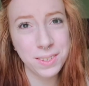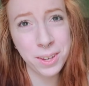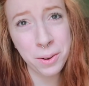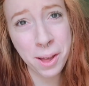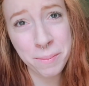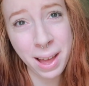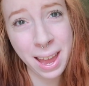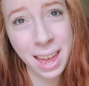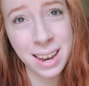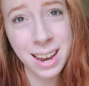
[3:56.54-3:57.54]
So
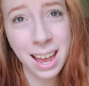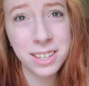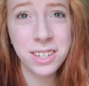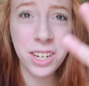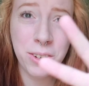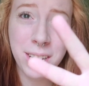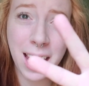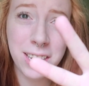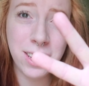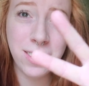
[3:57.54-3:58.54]
my next two
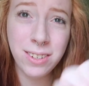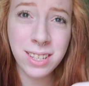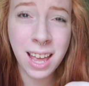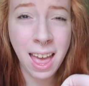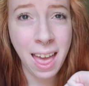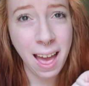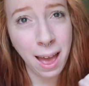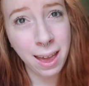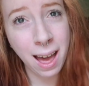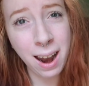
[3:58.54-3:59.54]
tattoos
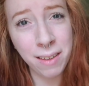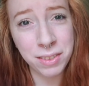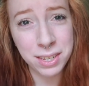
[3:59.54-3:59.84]
I got on the